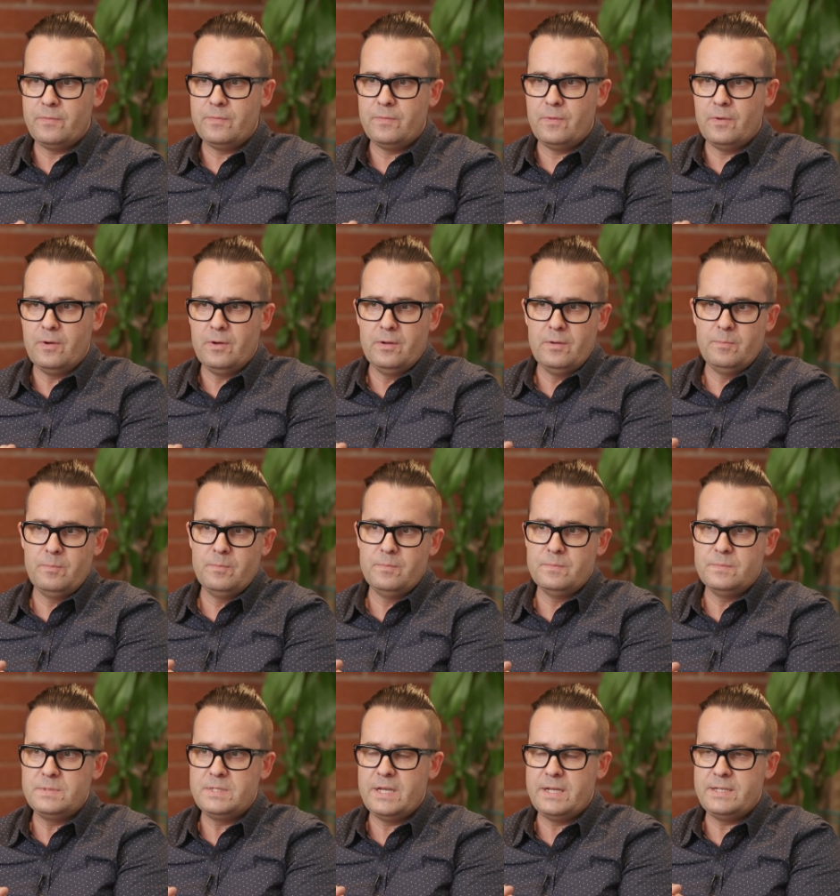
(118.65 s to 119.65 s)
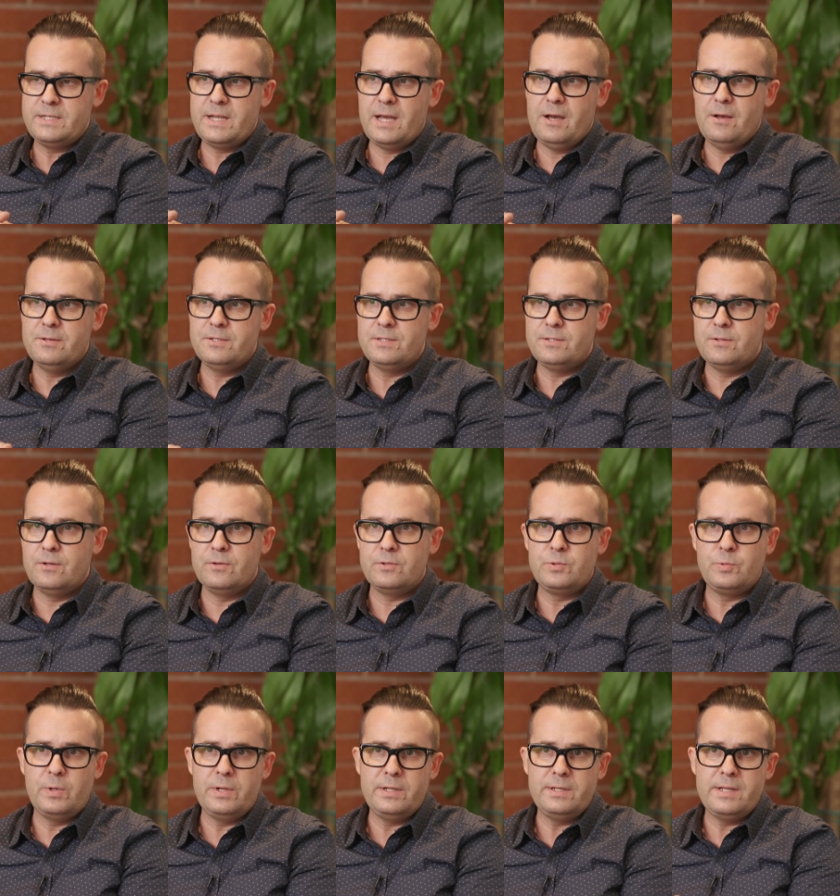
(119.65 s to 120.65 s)
from ten thousand or
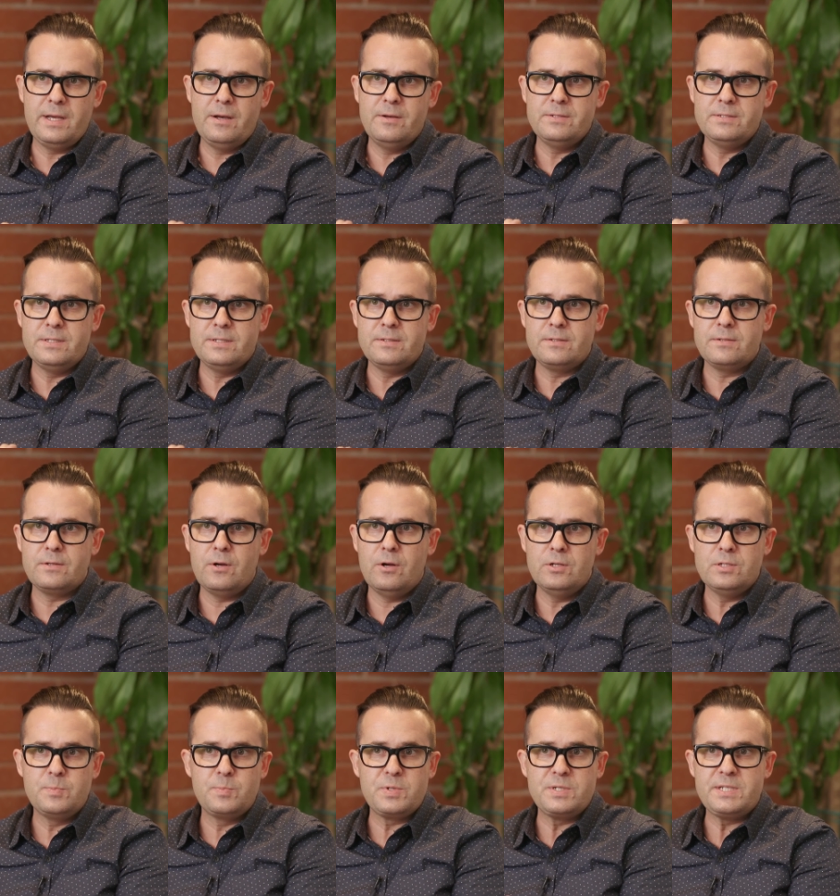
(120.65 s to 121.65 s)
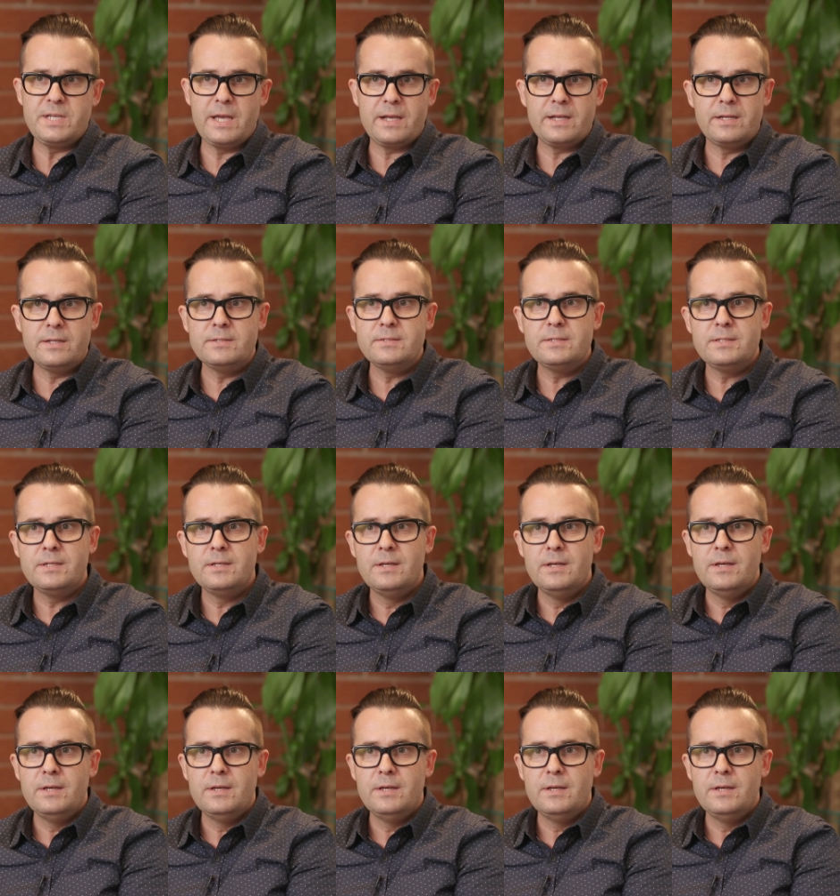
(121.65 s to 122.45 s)
twenty thousand calls per second